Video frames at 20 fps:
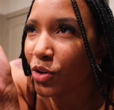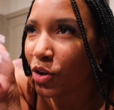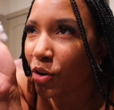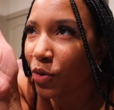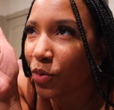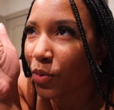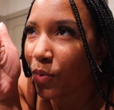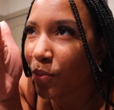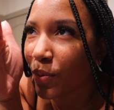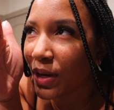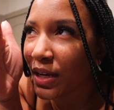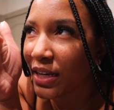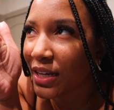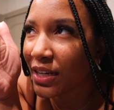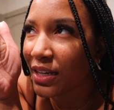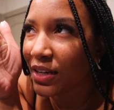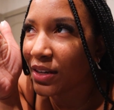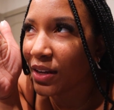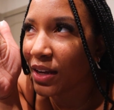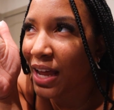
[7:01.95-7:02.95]
know what,
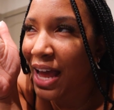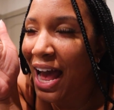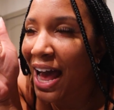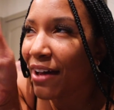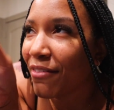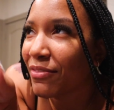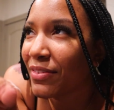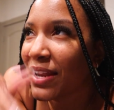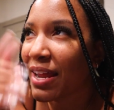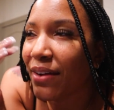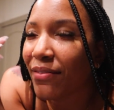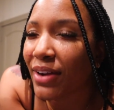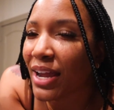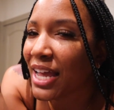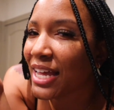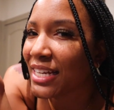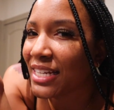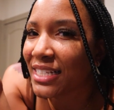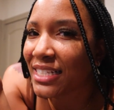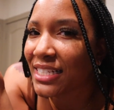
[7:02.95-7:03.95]
I've never
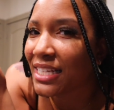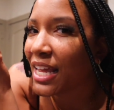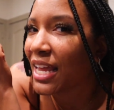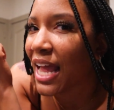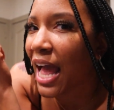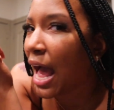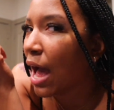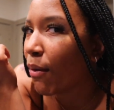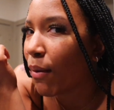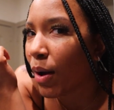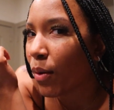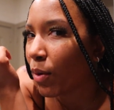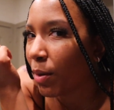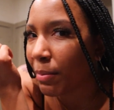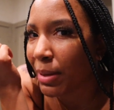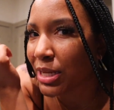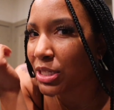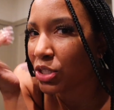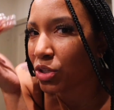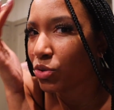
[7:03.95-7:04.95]
had to say how I want
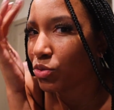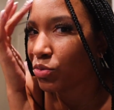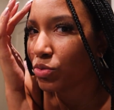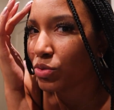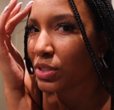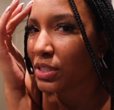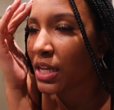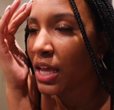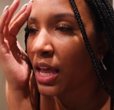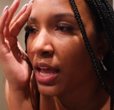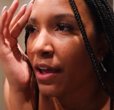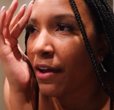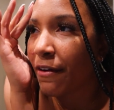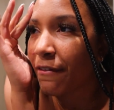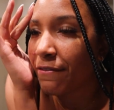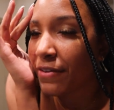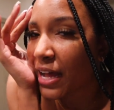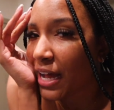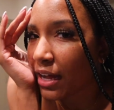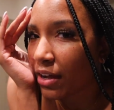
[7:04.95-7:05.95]
my toes
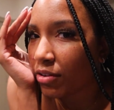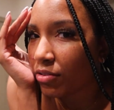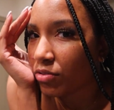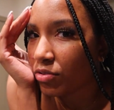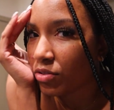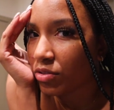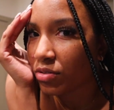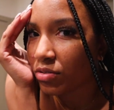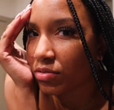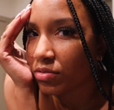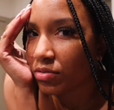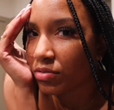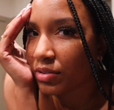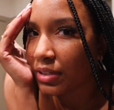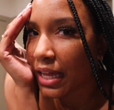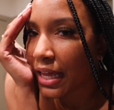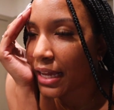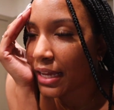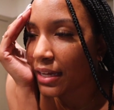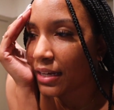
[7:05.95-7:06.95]
filed,
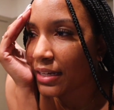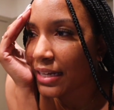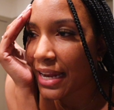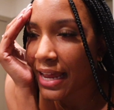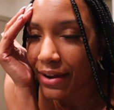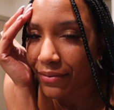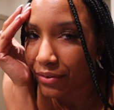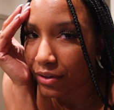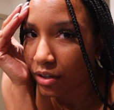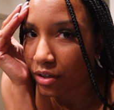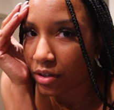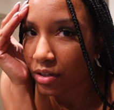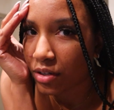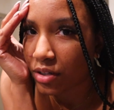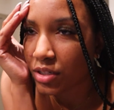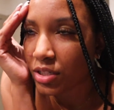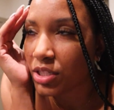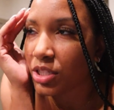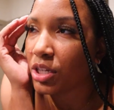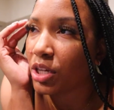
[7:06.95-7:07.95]
like never.
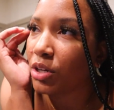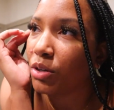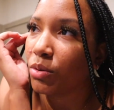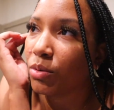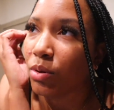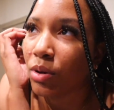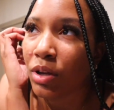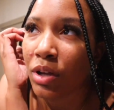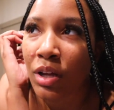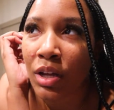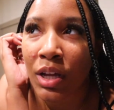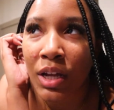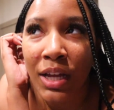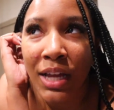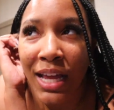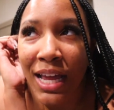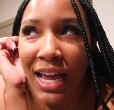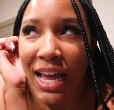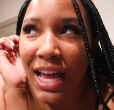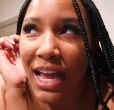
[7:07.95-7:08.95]
So
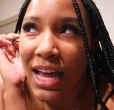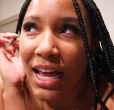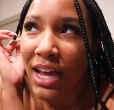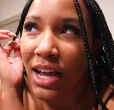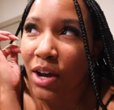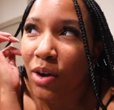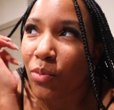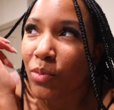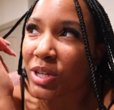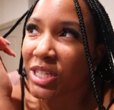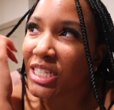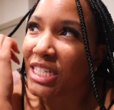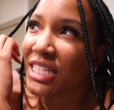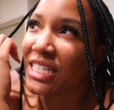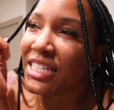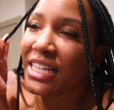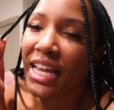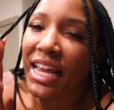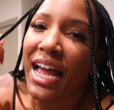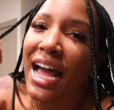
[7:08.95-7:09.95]
when she
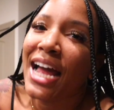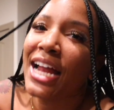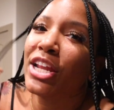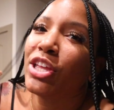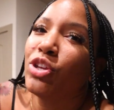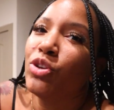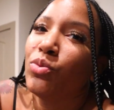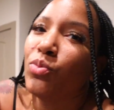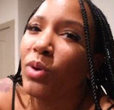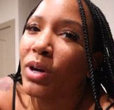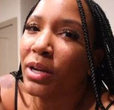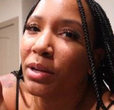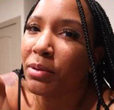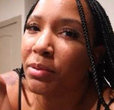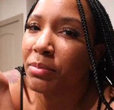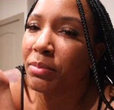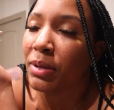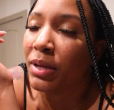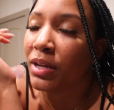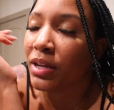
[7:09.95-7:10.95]
say, how do you want
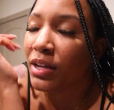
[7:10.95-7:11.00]
them